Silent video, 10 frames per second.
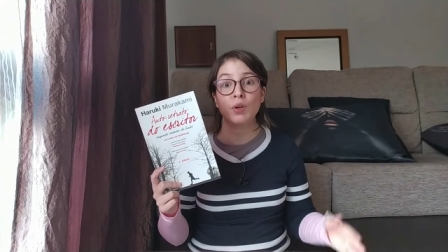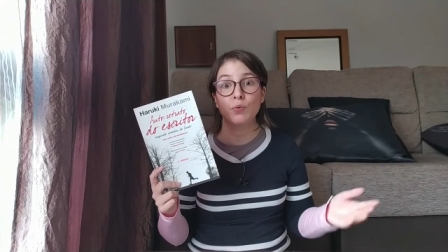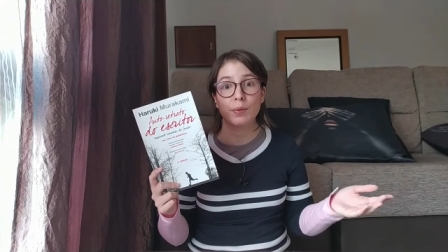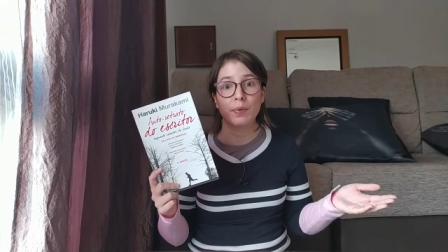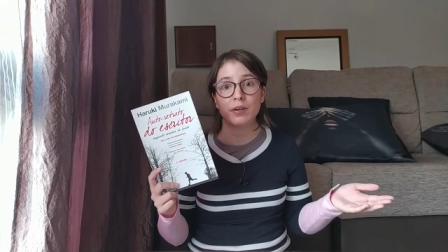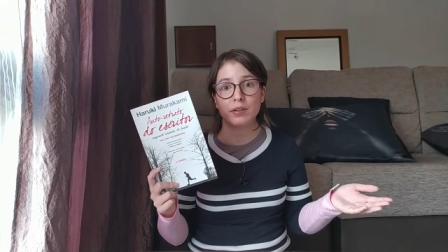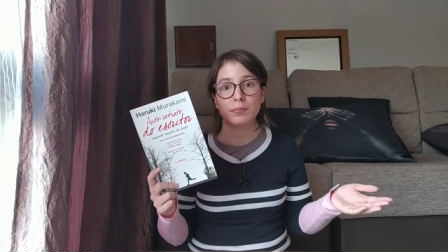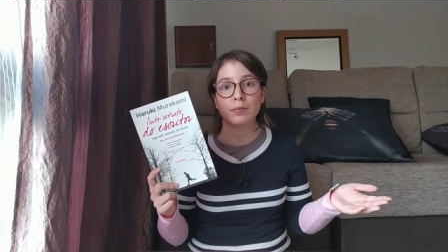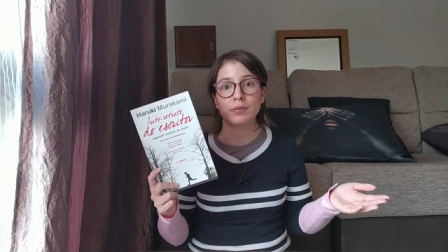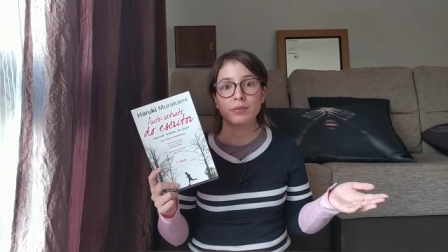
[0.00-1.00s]

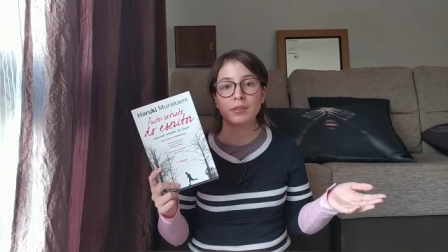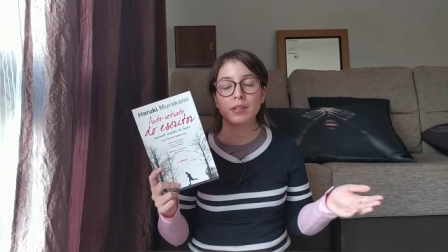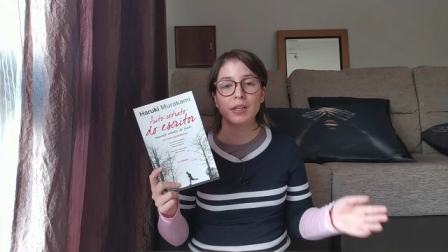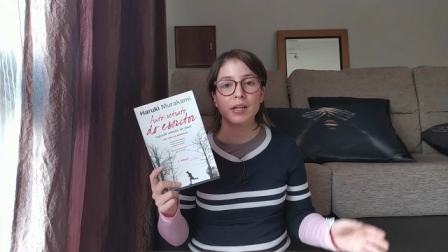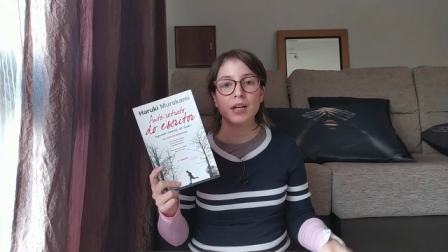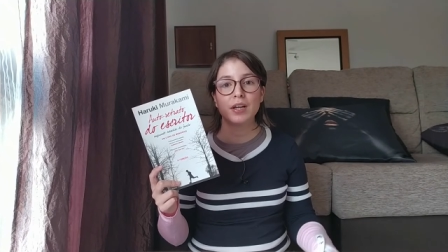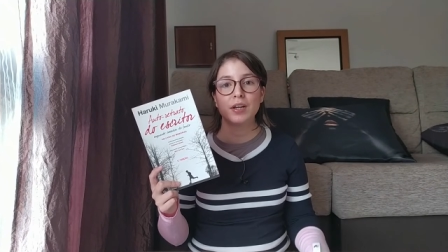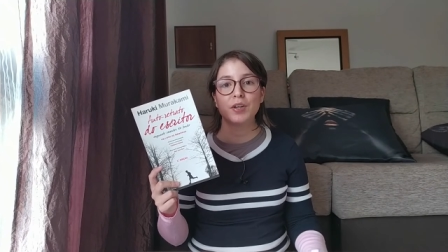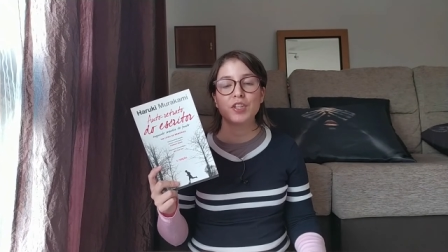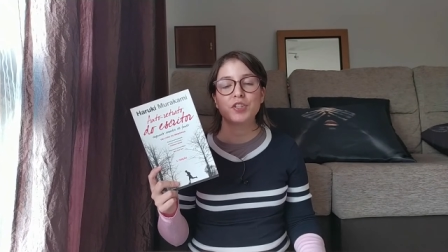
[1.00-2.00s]
remarkable.
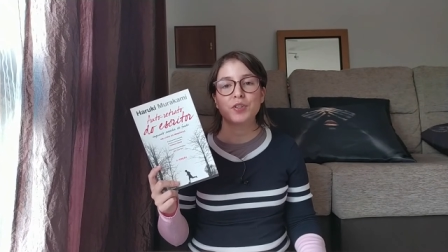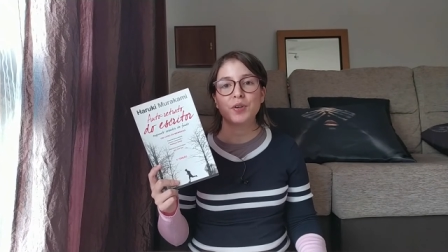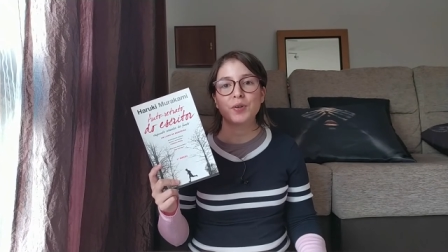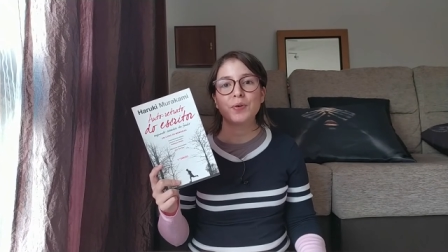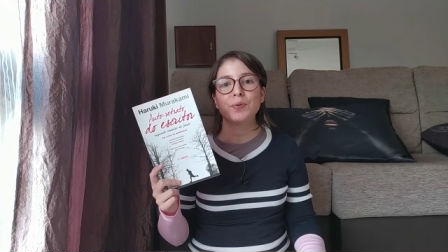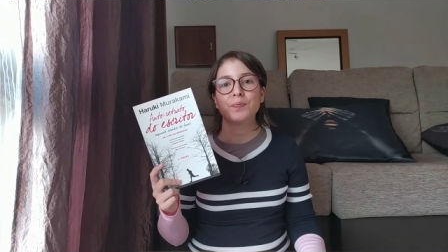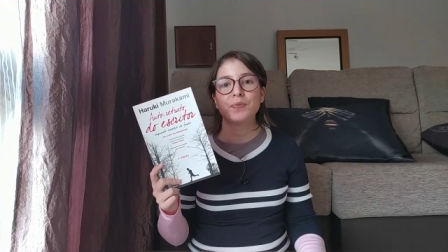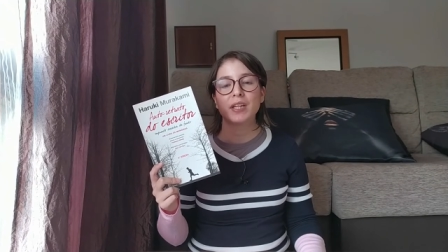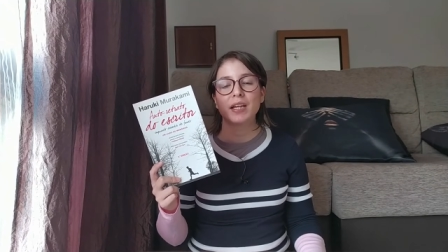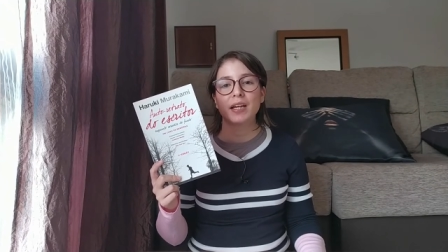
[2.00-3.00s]
So
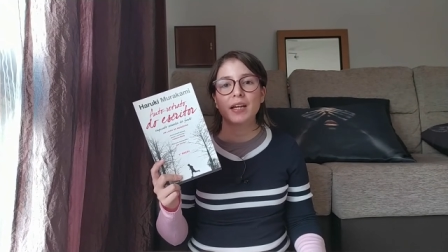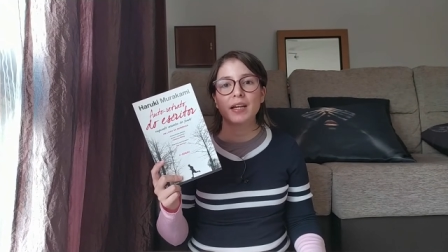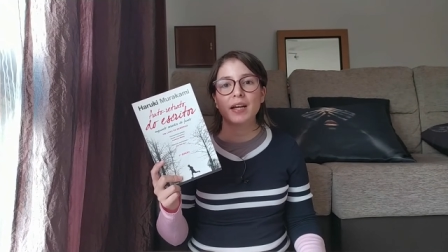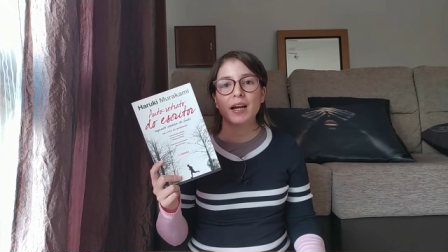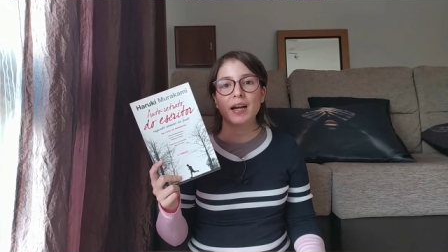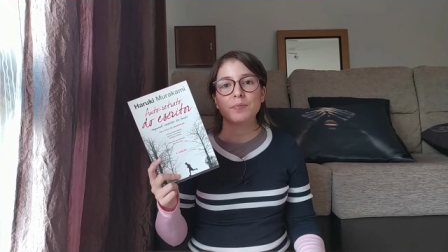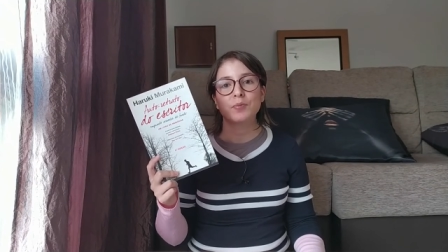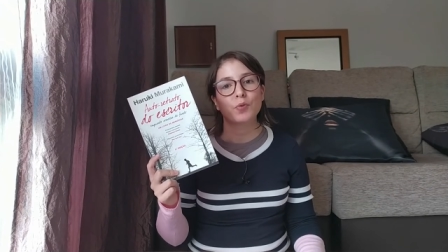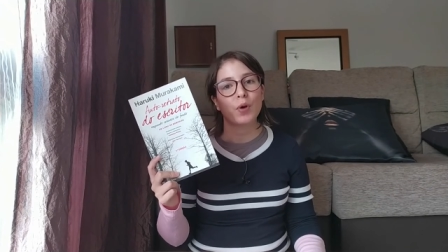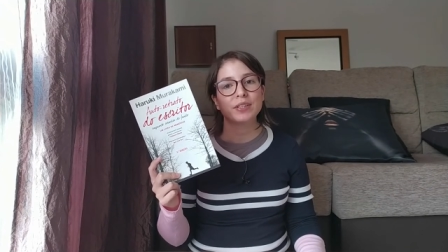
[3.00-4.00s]

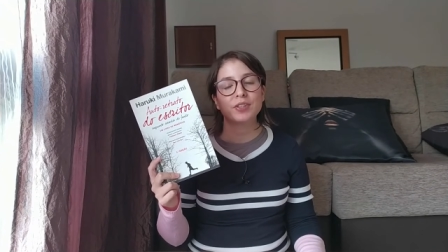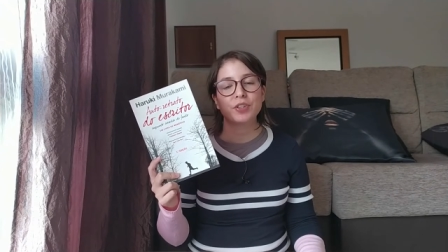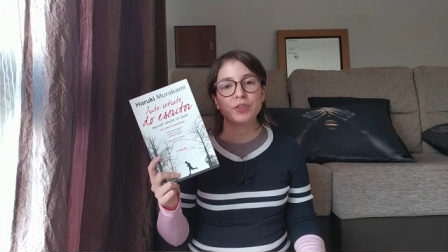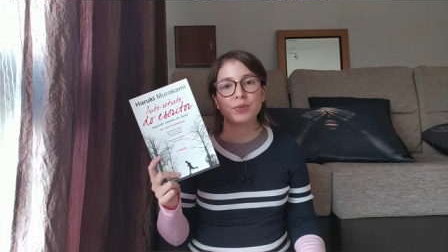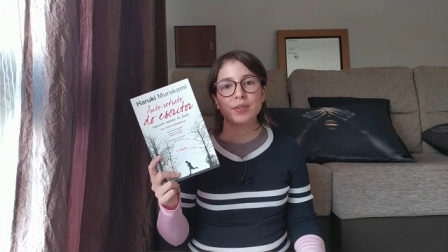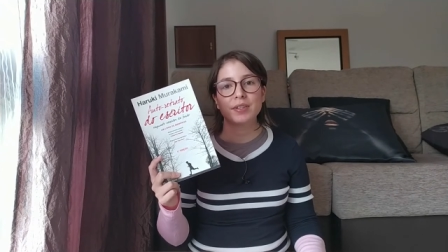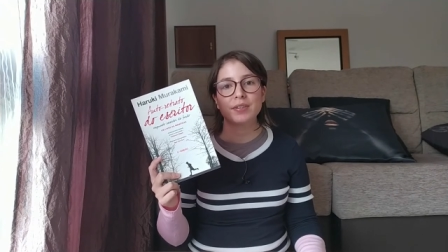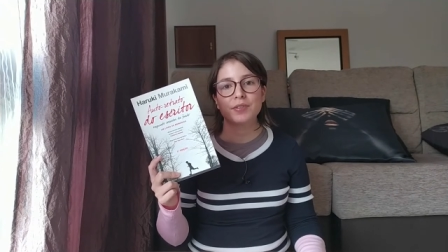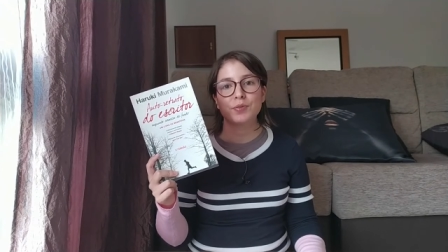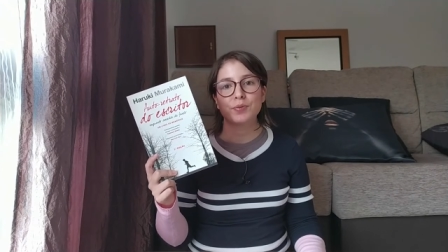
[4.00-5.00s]
I'm quite
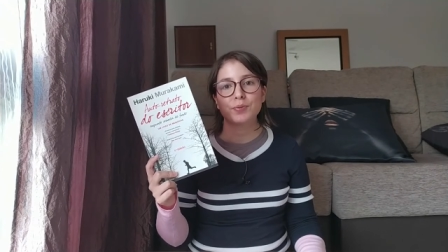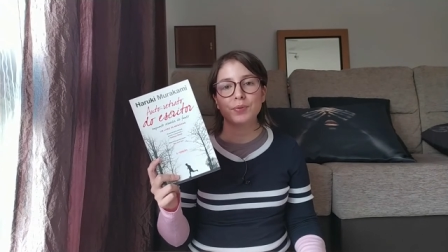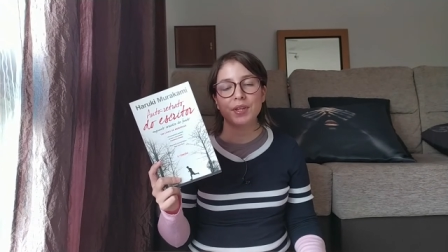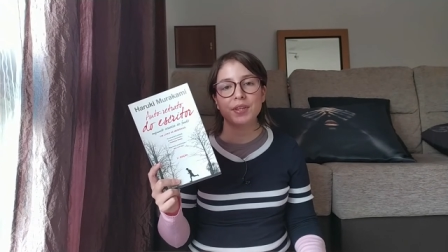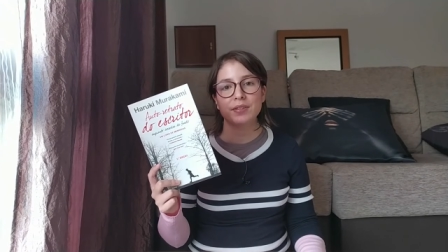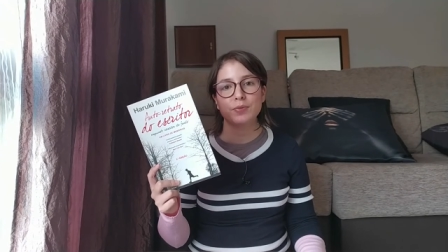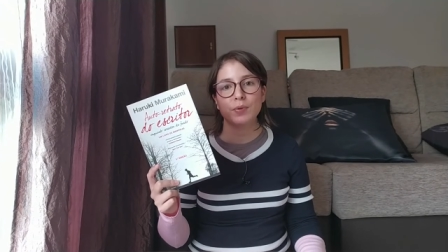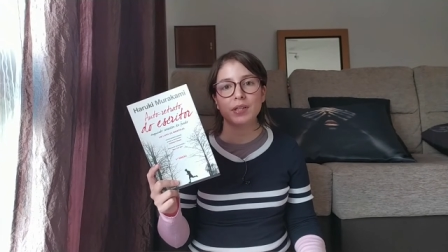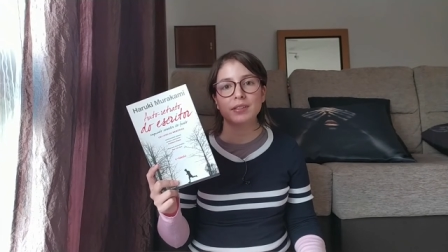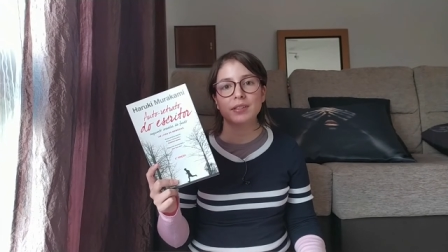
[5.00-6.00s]
curious to read this
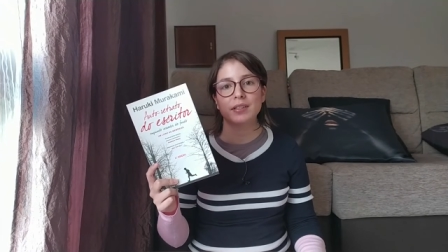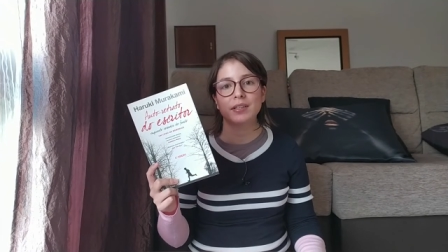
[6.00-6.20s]
one.